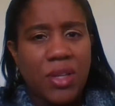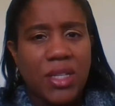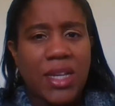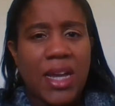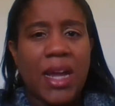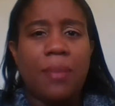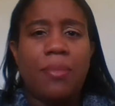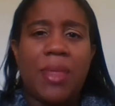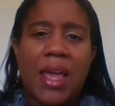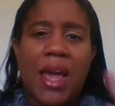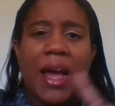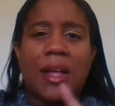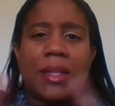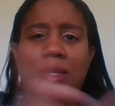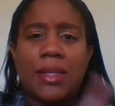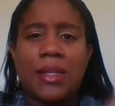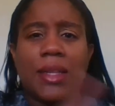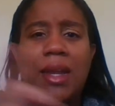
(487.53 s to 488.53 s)
the time the
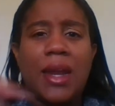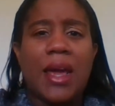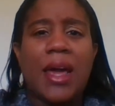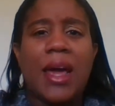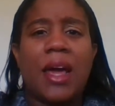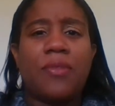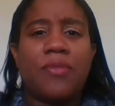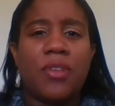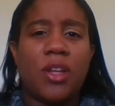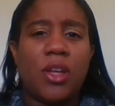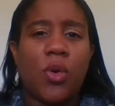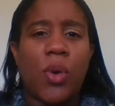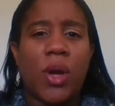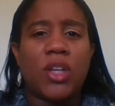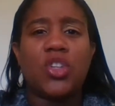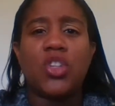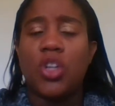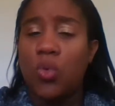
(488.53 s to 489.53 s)
answer that I had for the
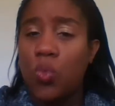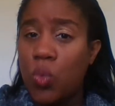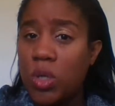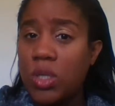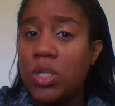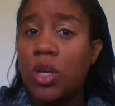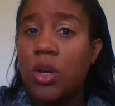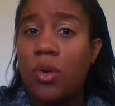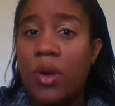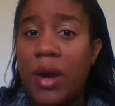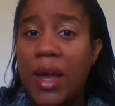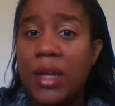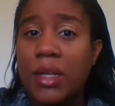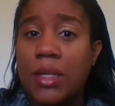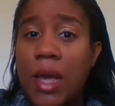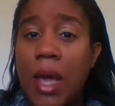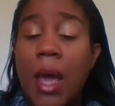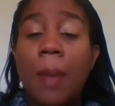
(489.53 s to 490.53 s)
question was
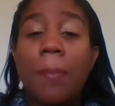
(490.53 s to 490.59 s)
correct.